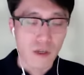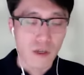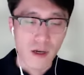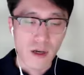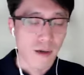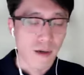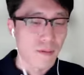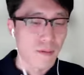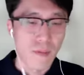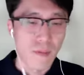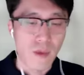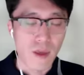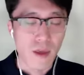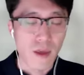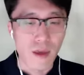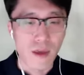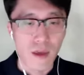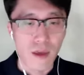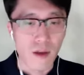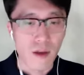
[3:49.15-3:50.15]

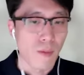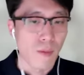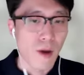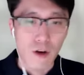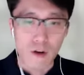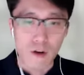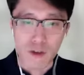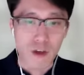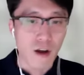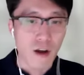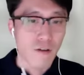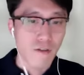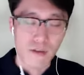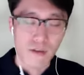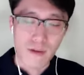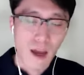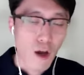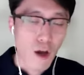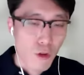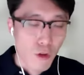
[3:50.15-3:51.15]
Microsoft
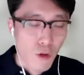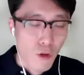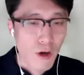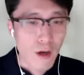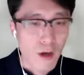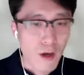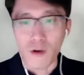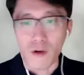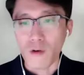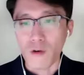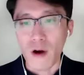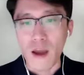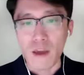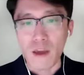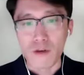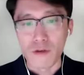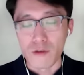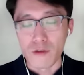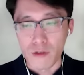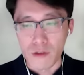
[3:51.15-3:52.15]
Outlook, or I
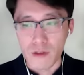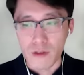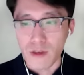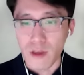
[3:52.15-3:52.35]
use,